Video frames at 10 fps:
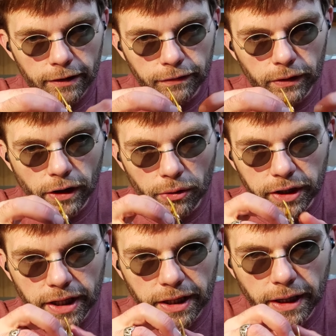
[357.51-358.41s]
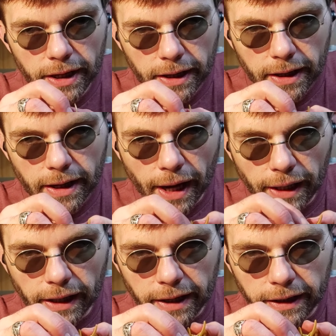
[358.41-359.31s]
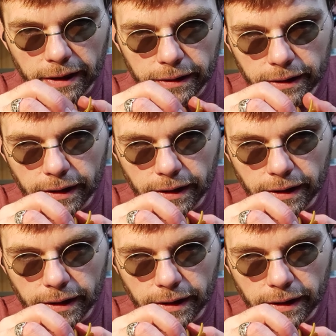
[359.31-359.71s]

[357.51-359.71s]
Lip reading: For Loki, I like it.